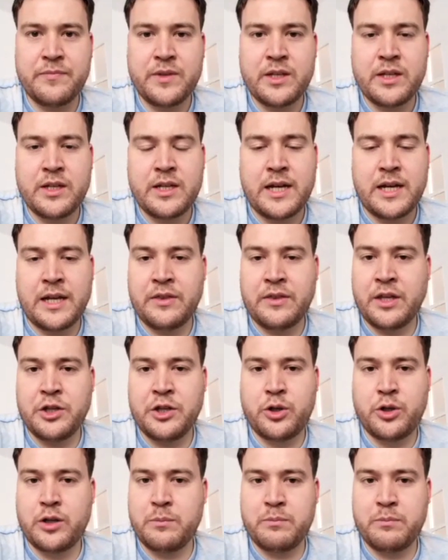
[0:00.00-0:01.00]
And then you
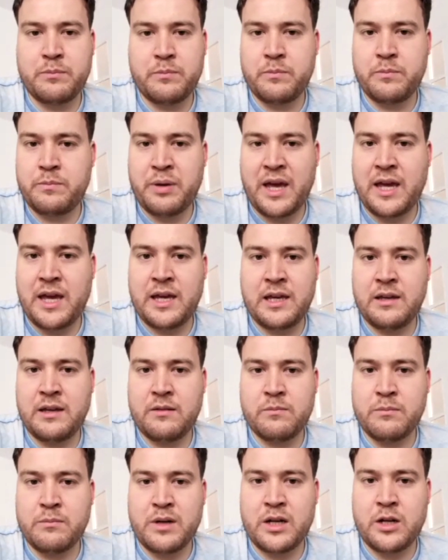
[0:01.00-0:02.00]
can pay
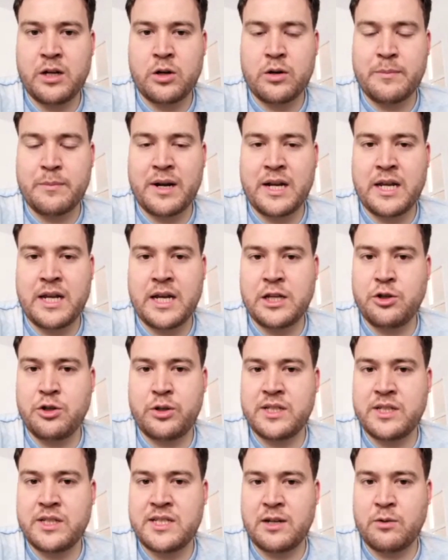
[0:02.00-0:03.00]
her money, and you can sit
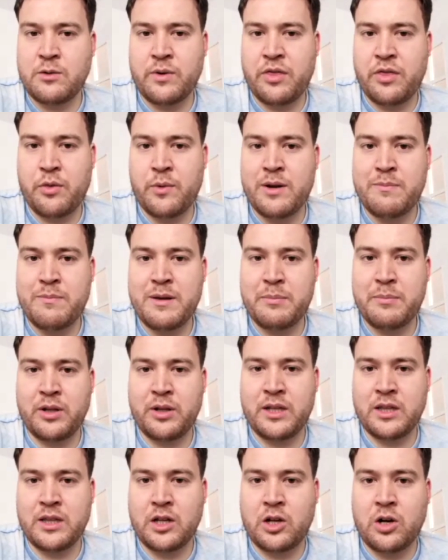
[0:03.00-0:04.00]
with 3 people in the
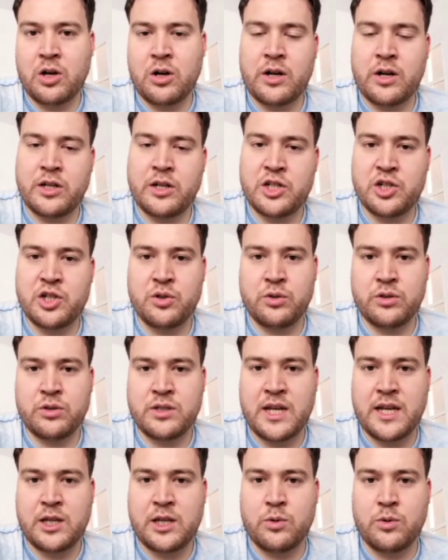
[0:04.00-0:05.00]
car, and she'll take you
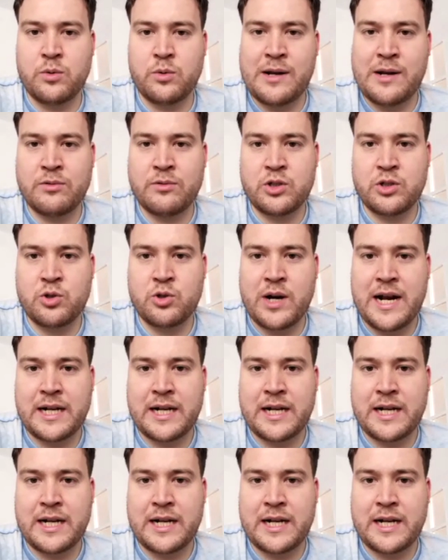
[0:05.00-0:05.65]
around the track.